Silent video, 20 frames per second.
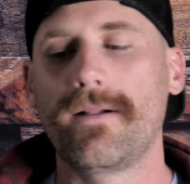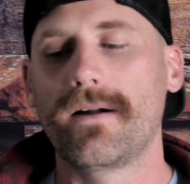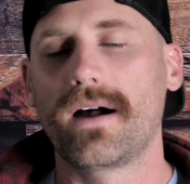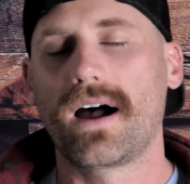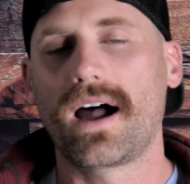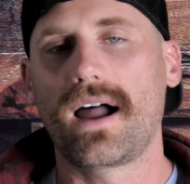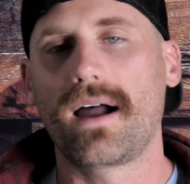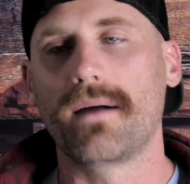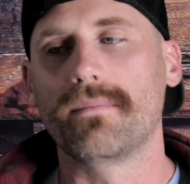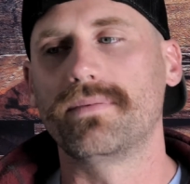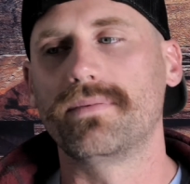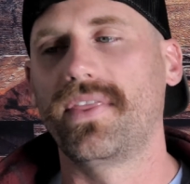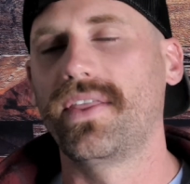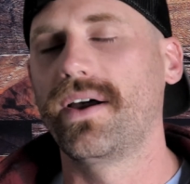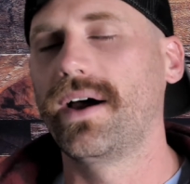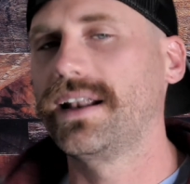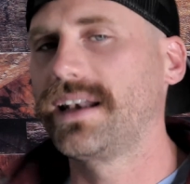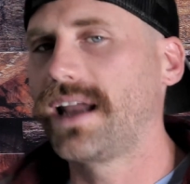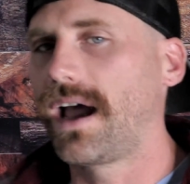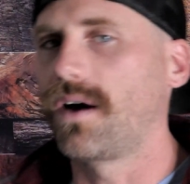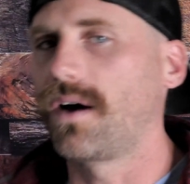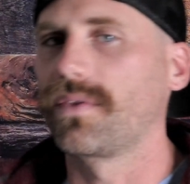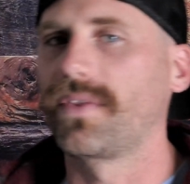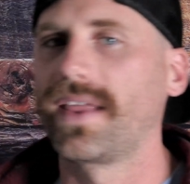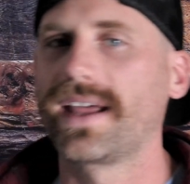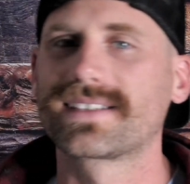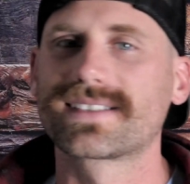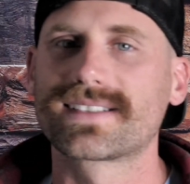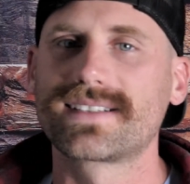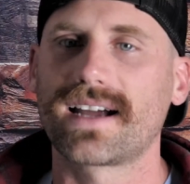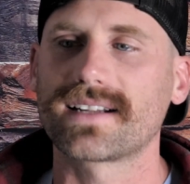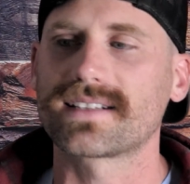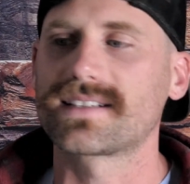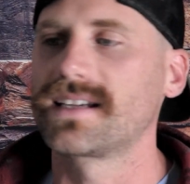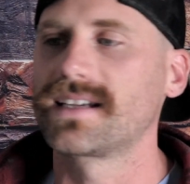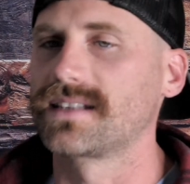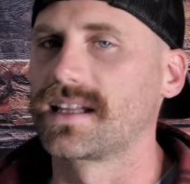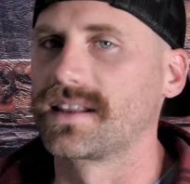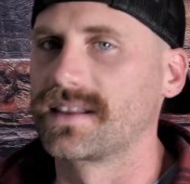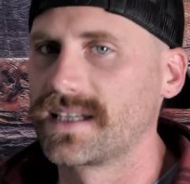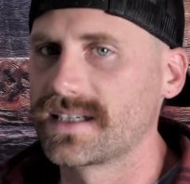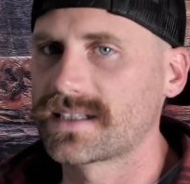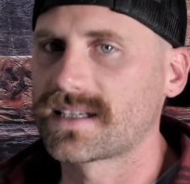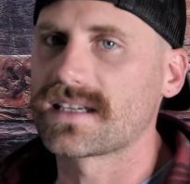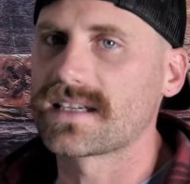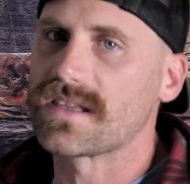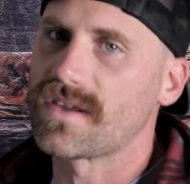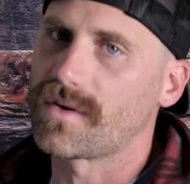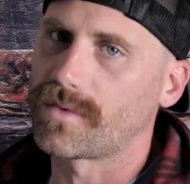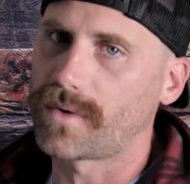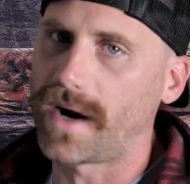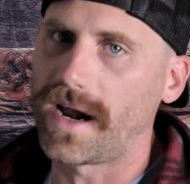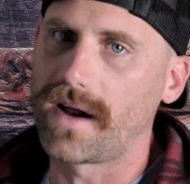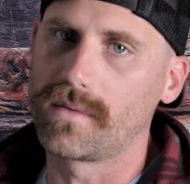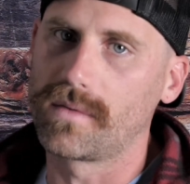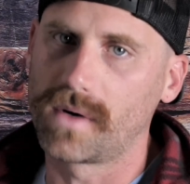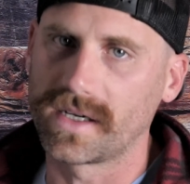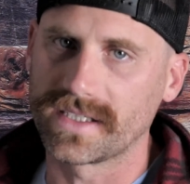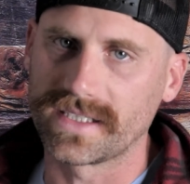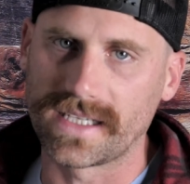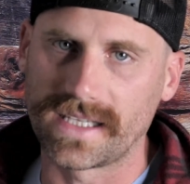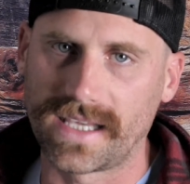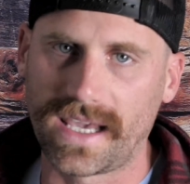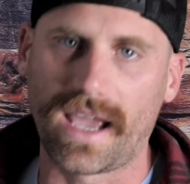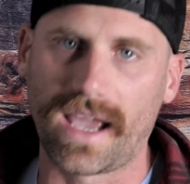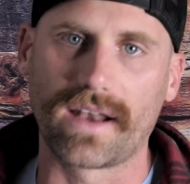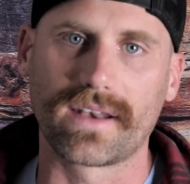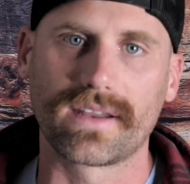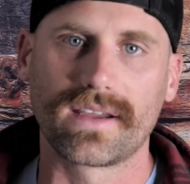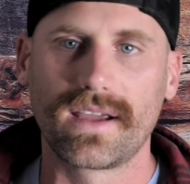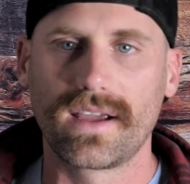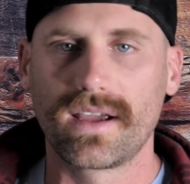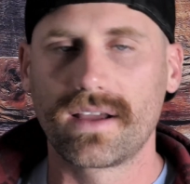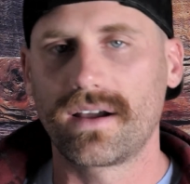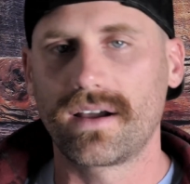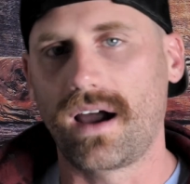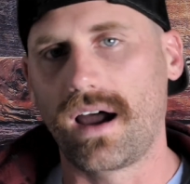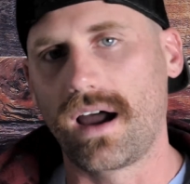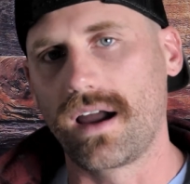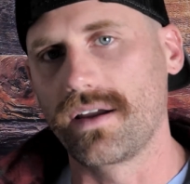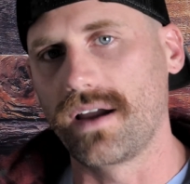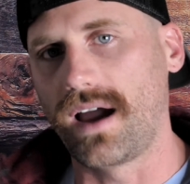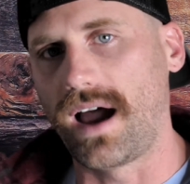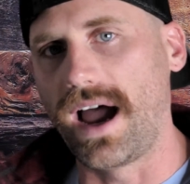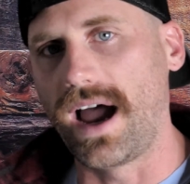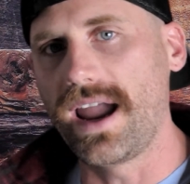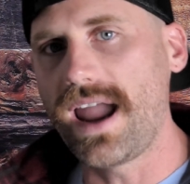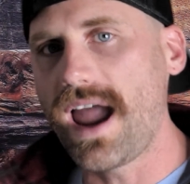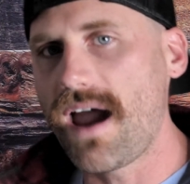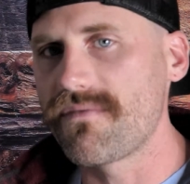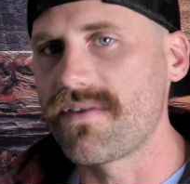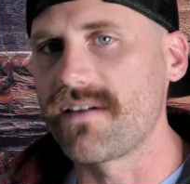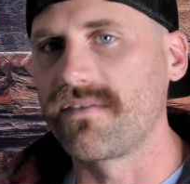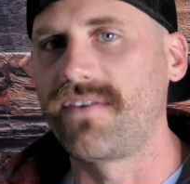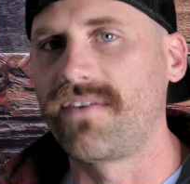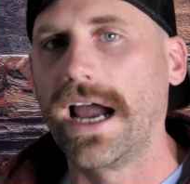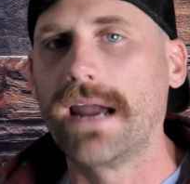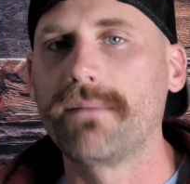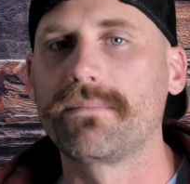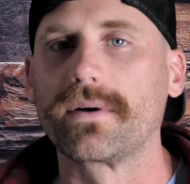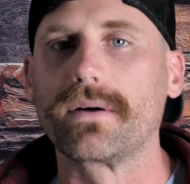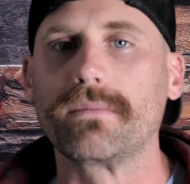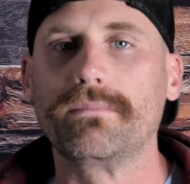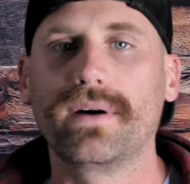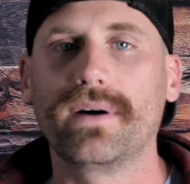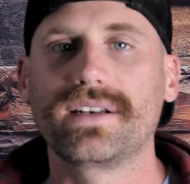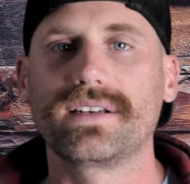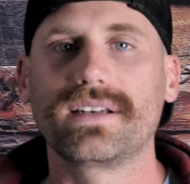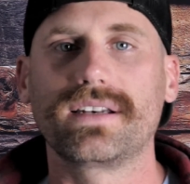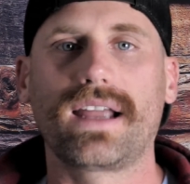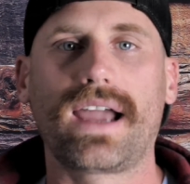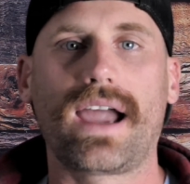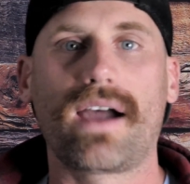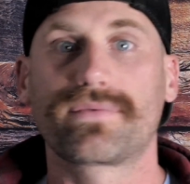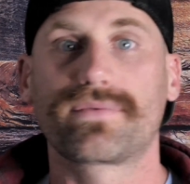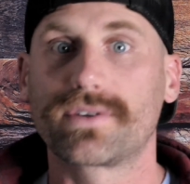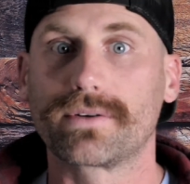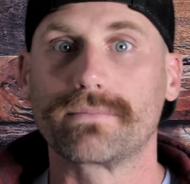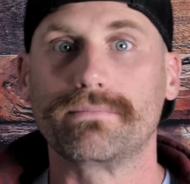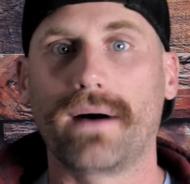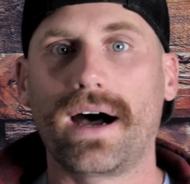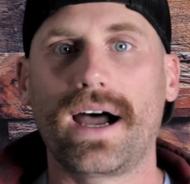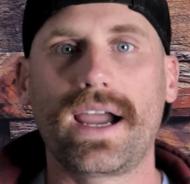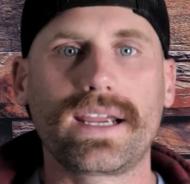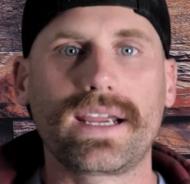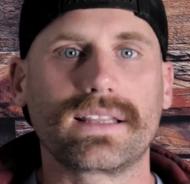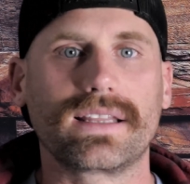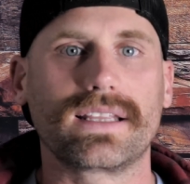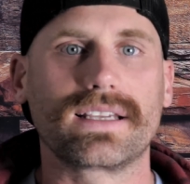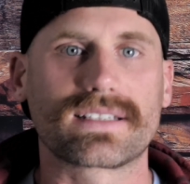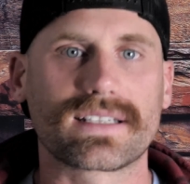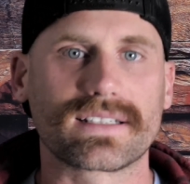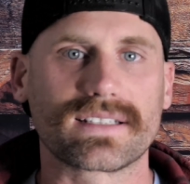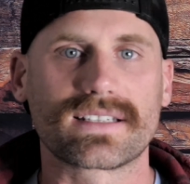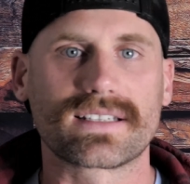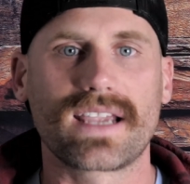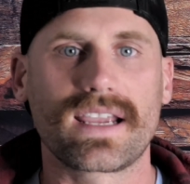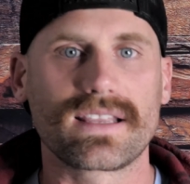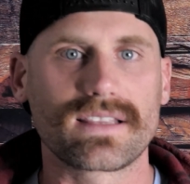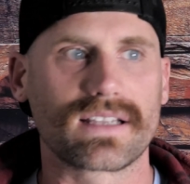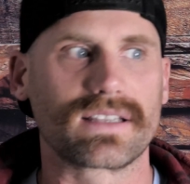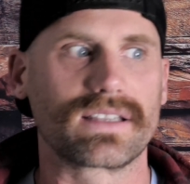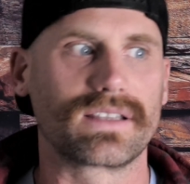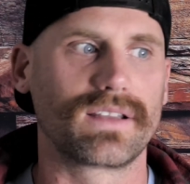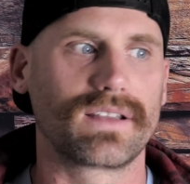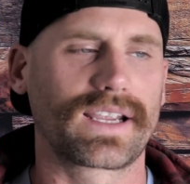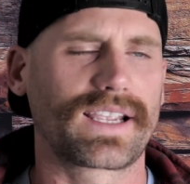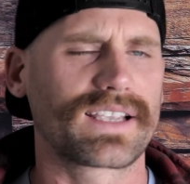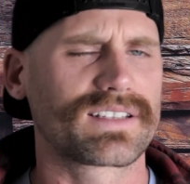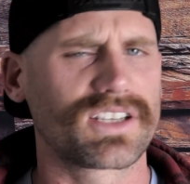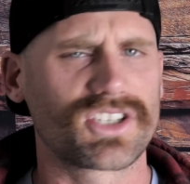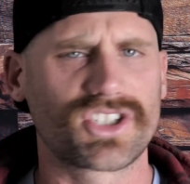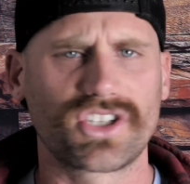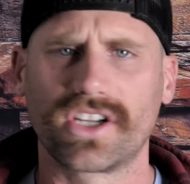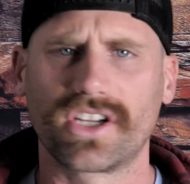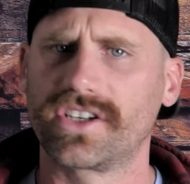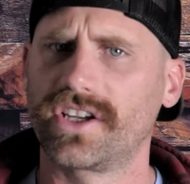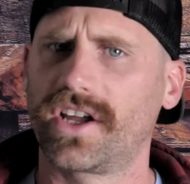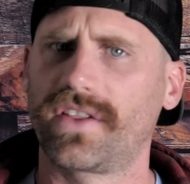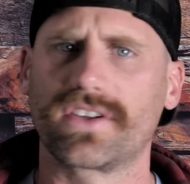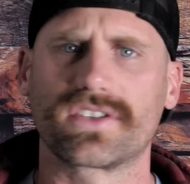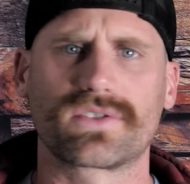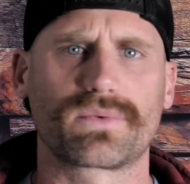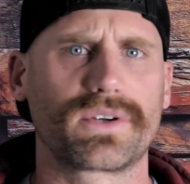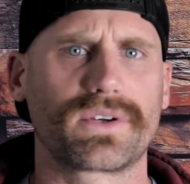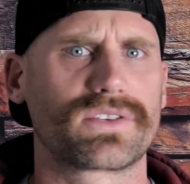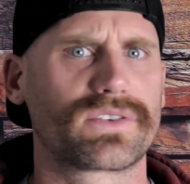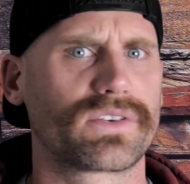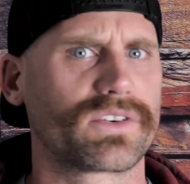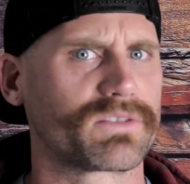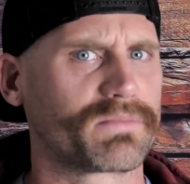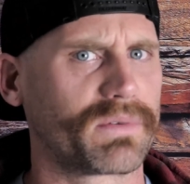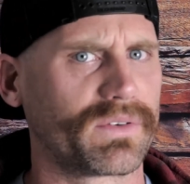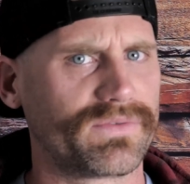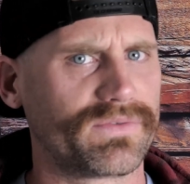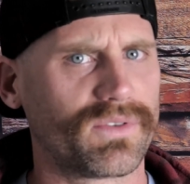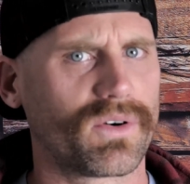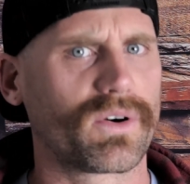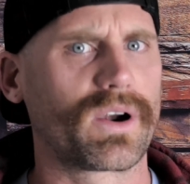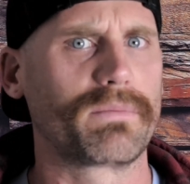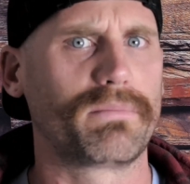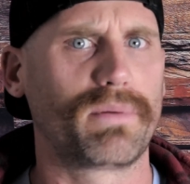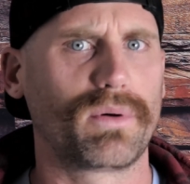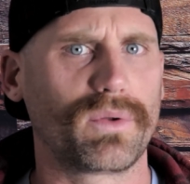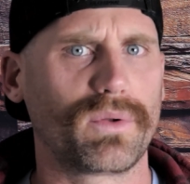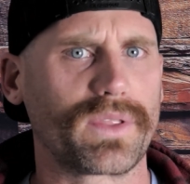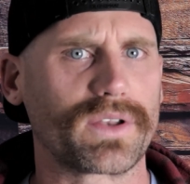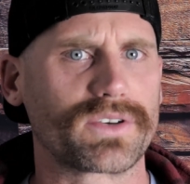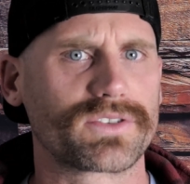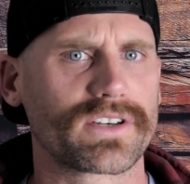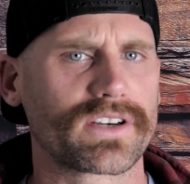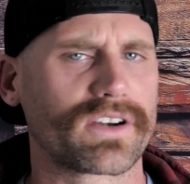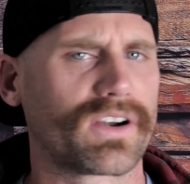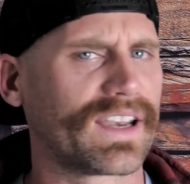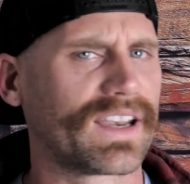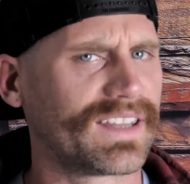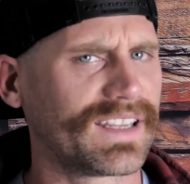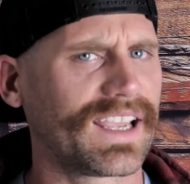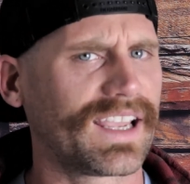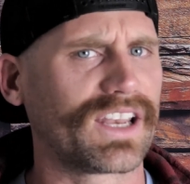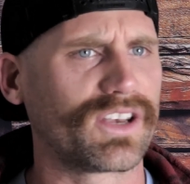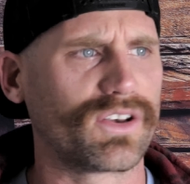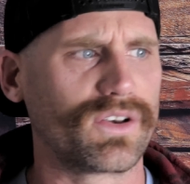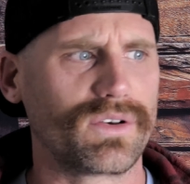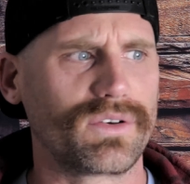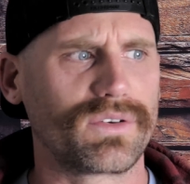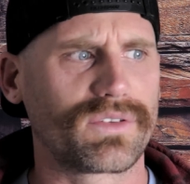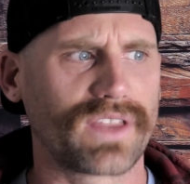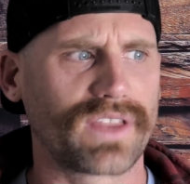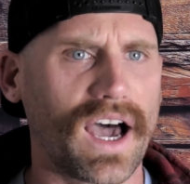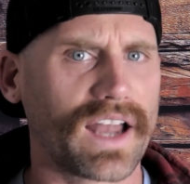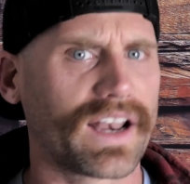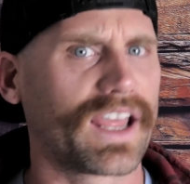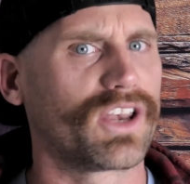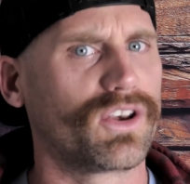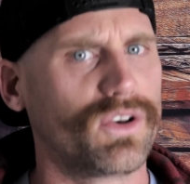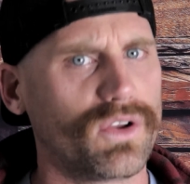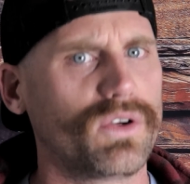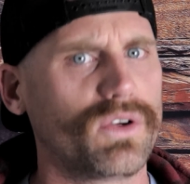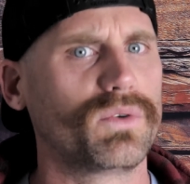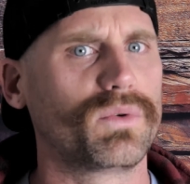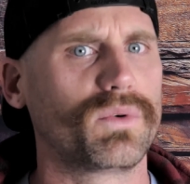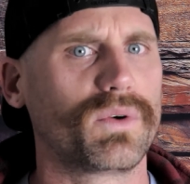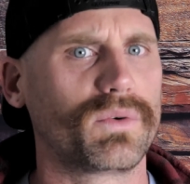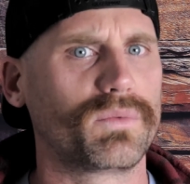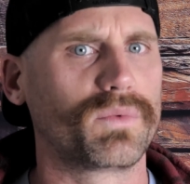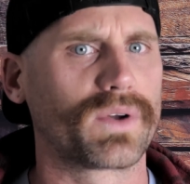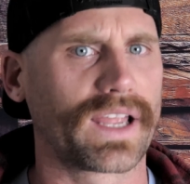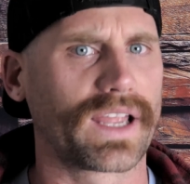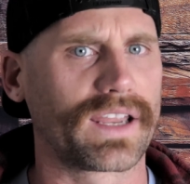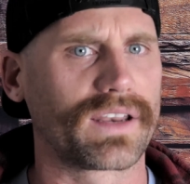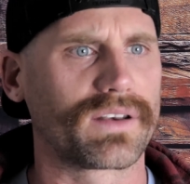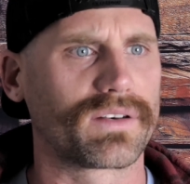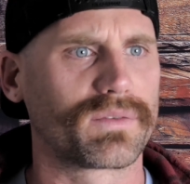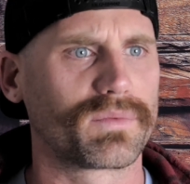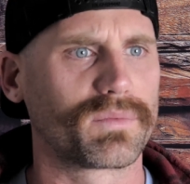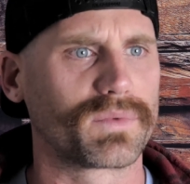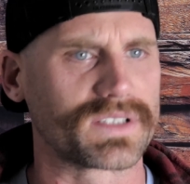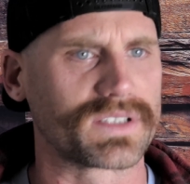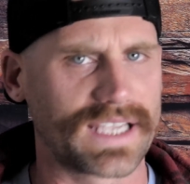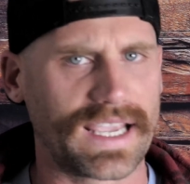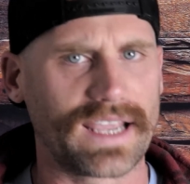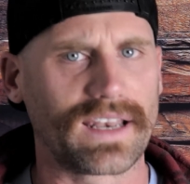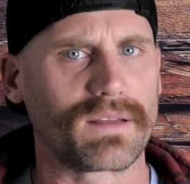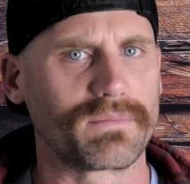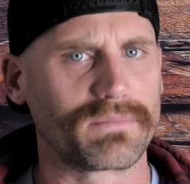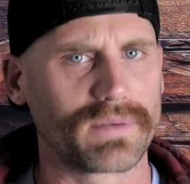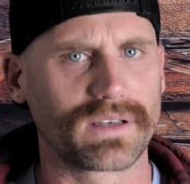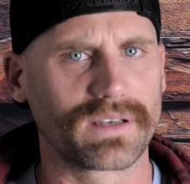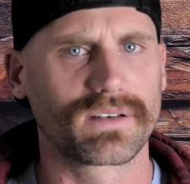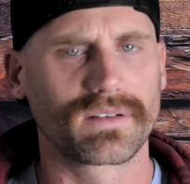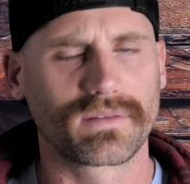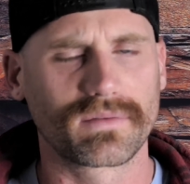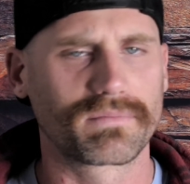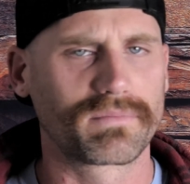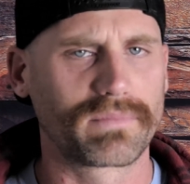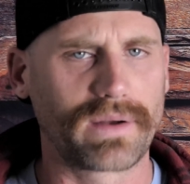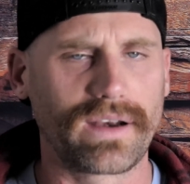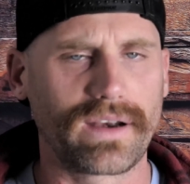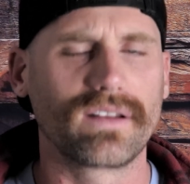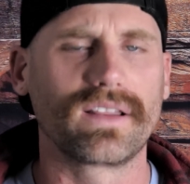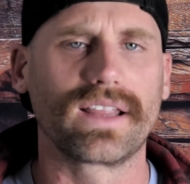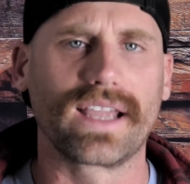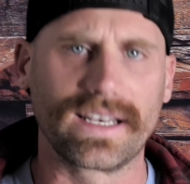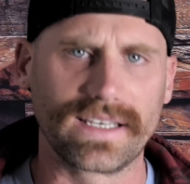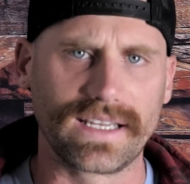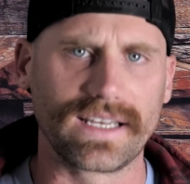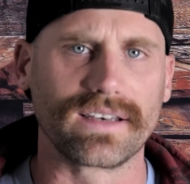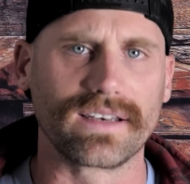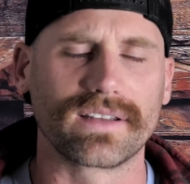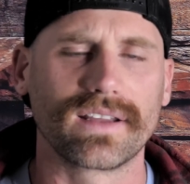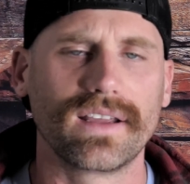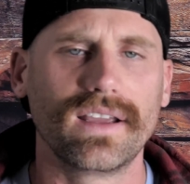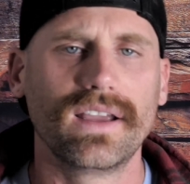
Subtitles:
Now, that's not saying that this is the right one to get. I have the Viper, but after buying this and seeing that, I guess I should have done this research before I pulled the trigger. I think I thought I knew what I was getting, but apparently I didn't.